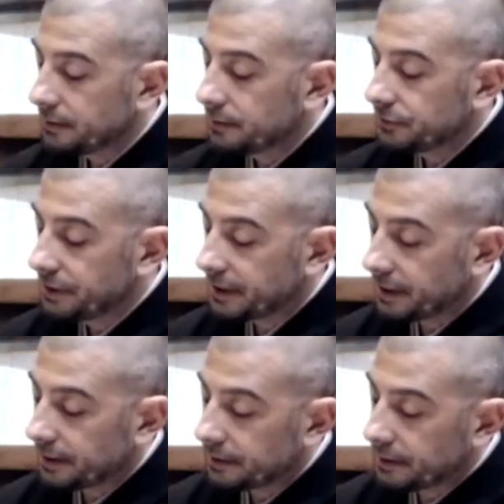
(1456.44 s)

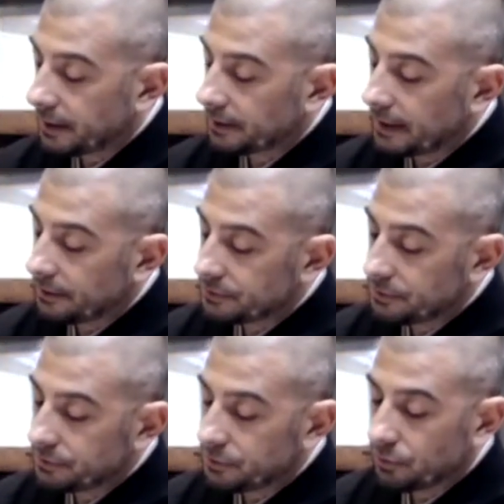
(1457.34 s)
Shikan allows you
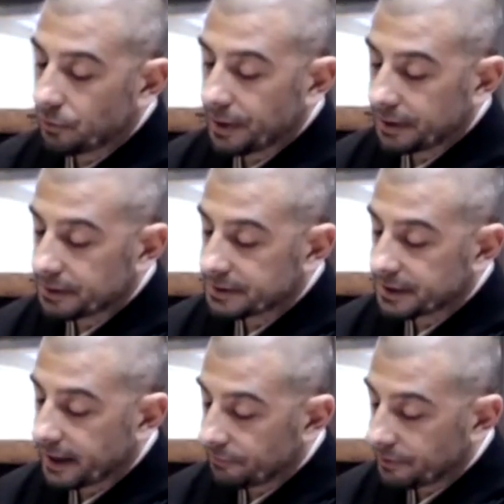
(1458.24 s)
to awaken to
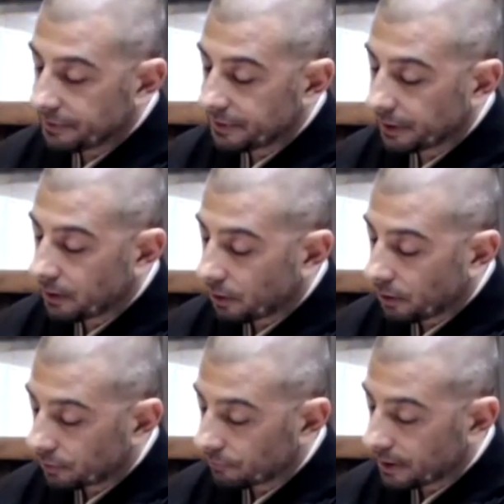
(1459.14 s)
everything
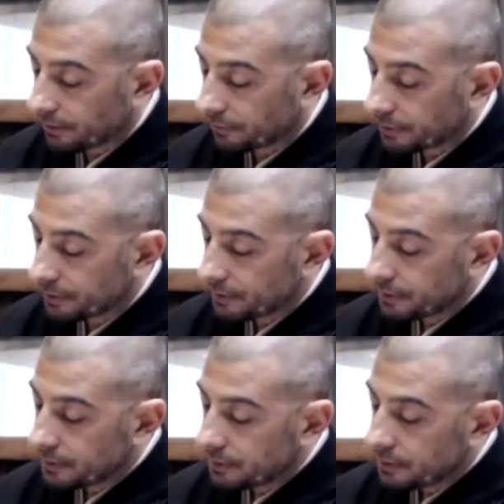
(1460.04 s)
all around,
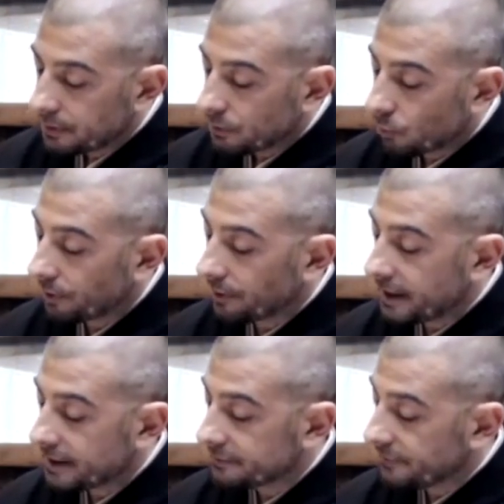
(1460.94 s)

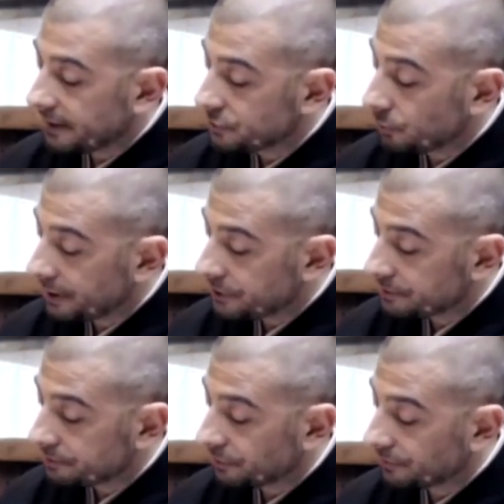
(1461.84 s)
whereas infatuation
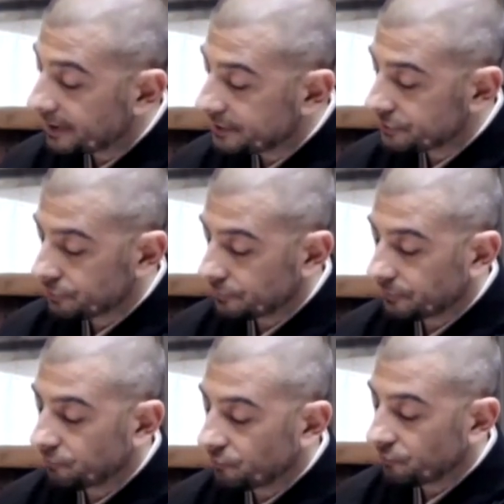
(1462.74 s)
prevents you
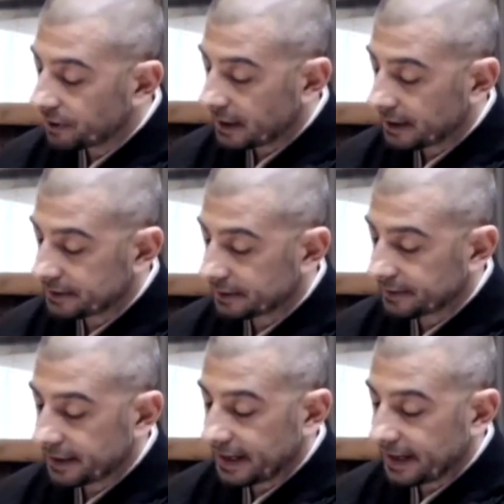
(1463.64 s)
from realizing
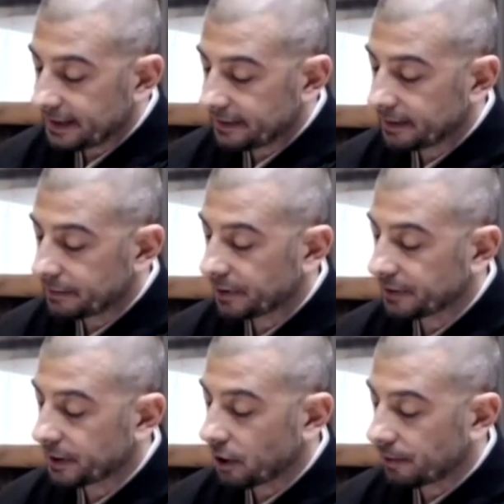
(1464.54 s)
that anything but
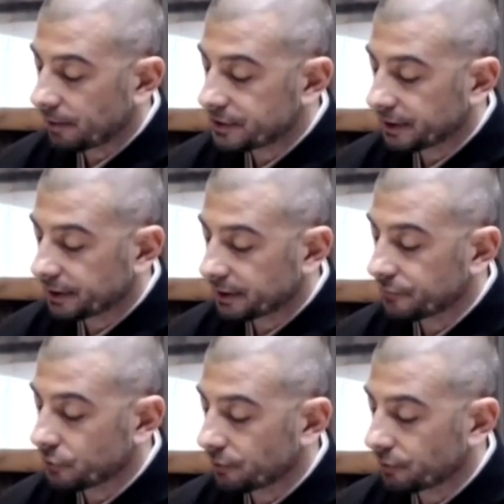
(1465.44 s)
the object of
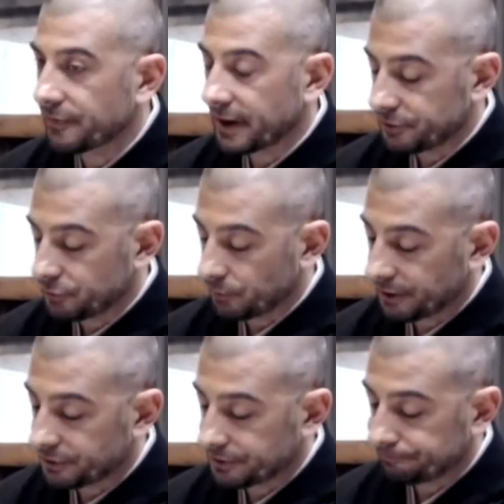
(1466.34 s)
your
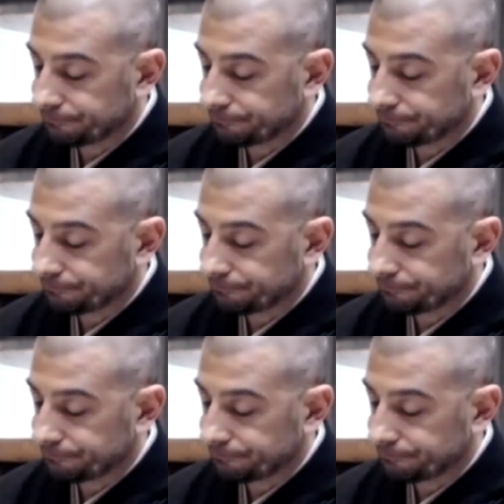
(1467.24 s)
infatuation.